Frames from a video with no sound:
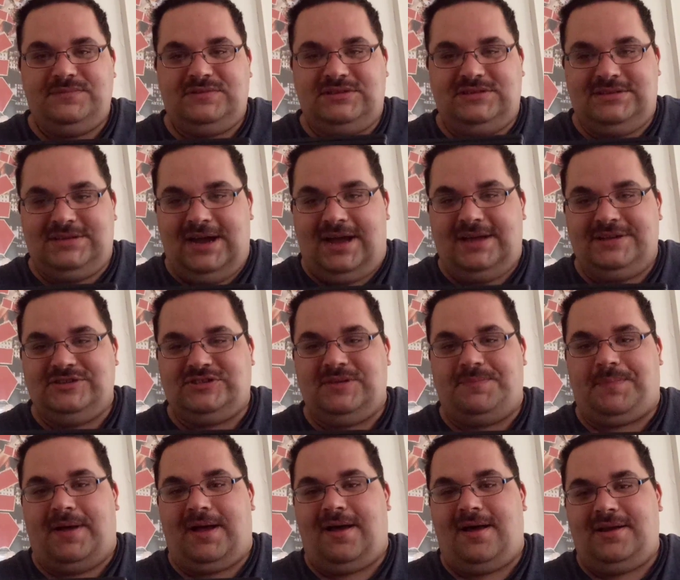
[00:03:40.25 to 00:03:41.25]
does
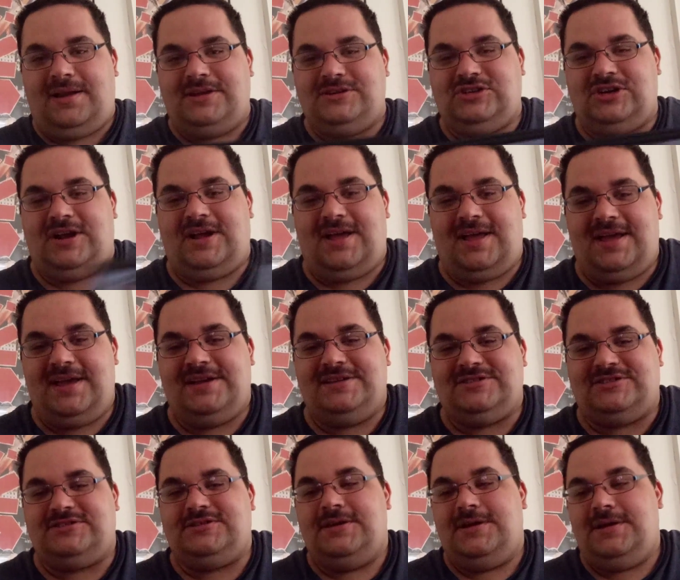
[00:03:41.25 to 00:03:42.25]

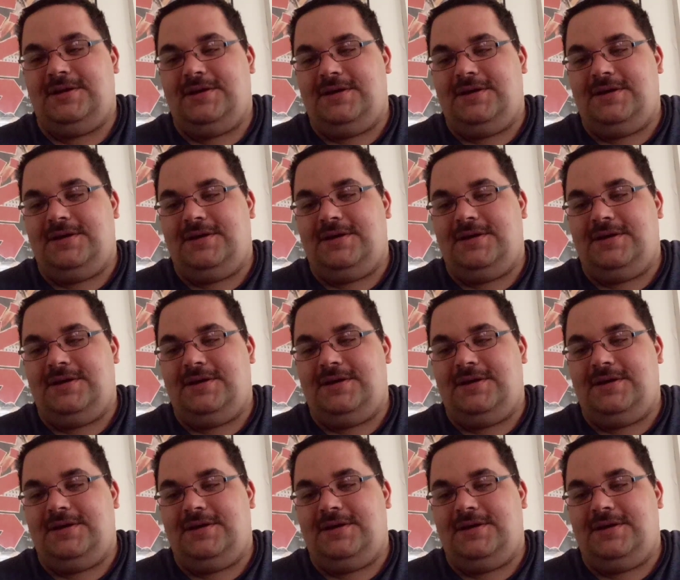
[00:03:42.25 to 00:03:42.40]
apologize.